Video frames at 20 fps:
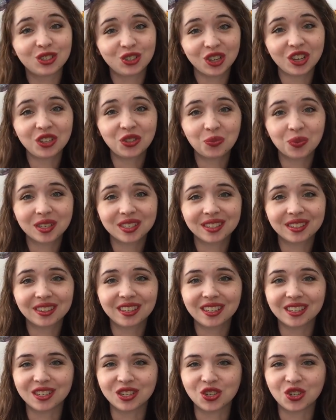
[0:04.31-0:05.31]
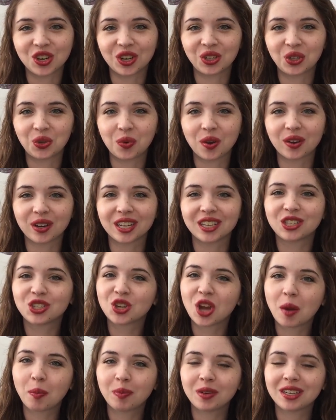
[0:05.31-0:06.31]
Just recently in January,
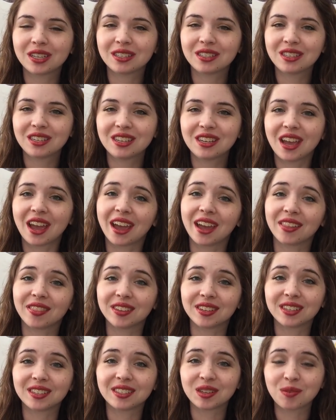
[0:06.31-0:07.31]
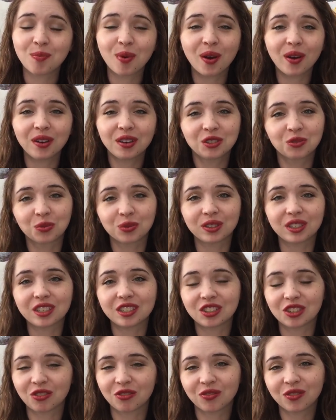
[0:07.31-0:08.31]
Shop Disney and the Disney Parks
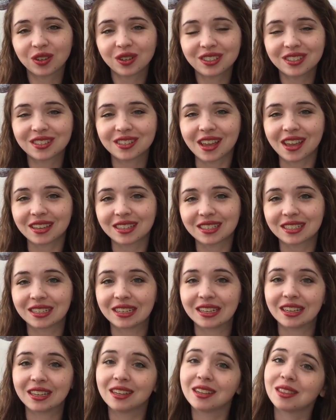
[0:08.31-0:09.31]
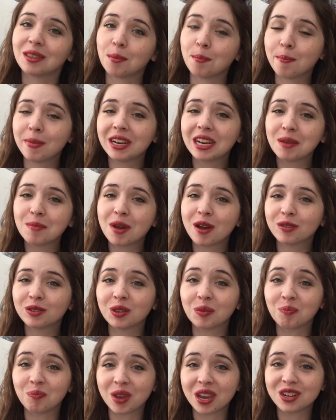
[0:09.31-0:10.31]
released the first set in the Minnie
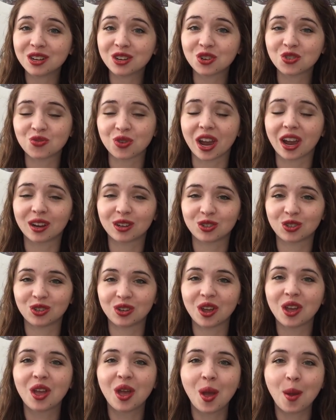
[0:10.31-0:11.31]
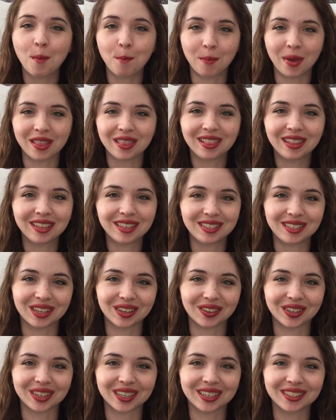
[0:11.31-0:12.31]
Mouse Main Attraction Monthly
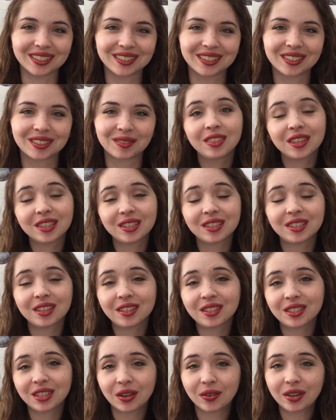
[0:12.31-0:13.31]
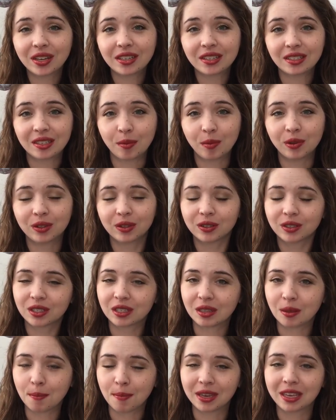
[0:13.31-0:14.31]
Series. This is a series similar
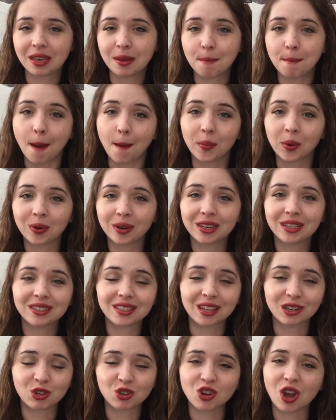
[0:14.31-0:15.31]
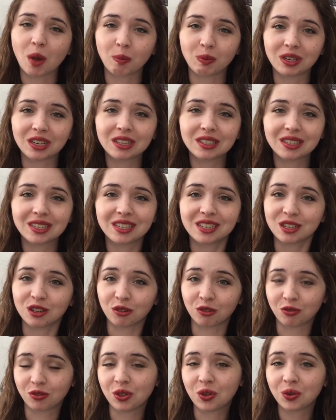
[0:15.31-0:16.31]
to the Mickey Memories that Shop Disney did
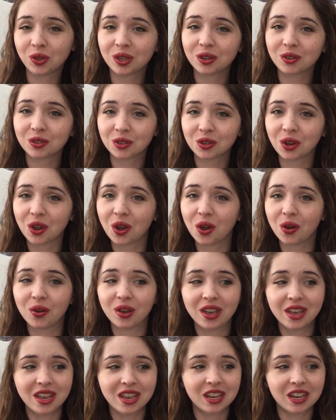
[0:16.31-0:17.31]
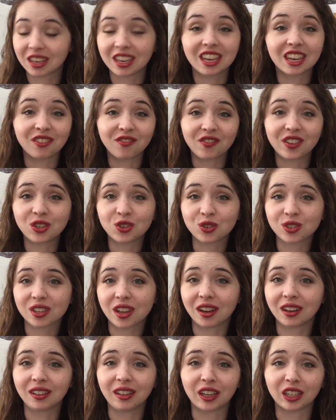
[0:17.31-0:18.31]
a few years ago. It features
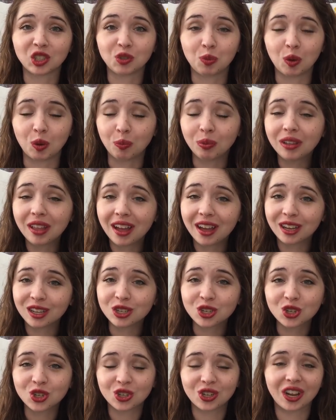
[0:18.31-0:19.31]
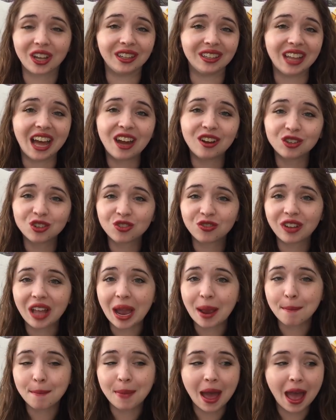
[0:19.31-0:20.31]
a collectible plush, a
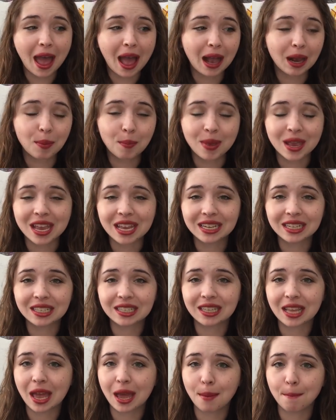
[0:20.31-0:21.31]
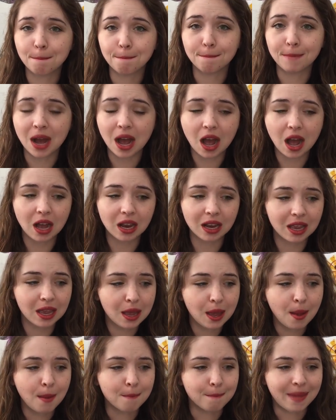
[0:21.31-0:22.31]
Loungefly bag, pin set, mug,
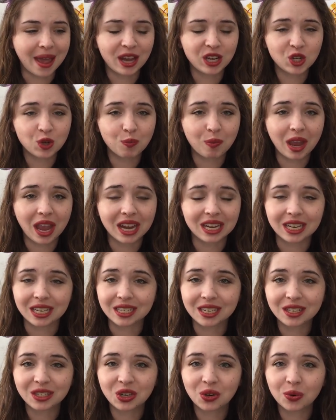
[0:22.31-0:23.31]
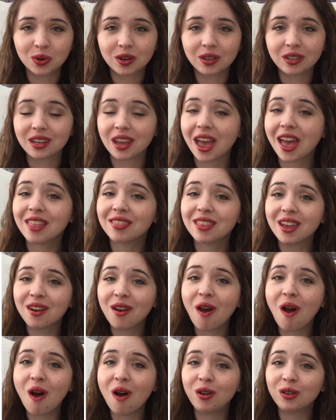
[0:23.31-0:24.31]
magic band at Disney World, and then
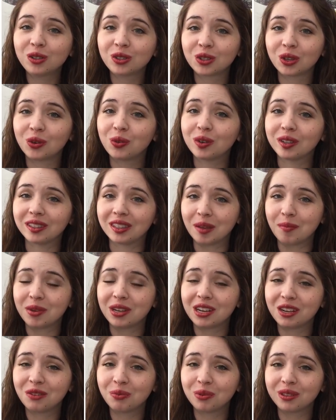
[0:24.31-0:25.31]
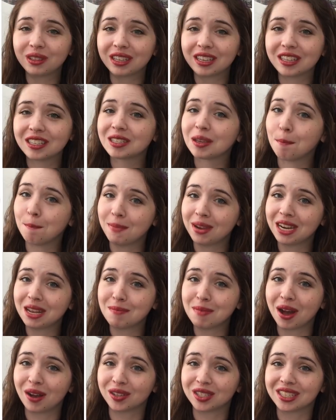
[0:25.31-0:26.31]
also limited release
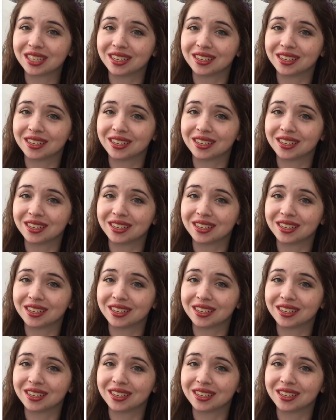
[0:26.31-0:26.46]
Minnie Mouse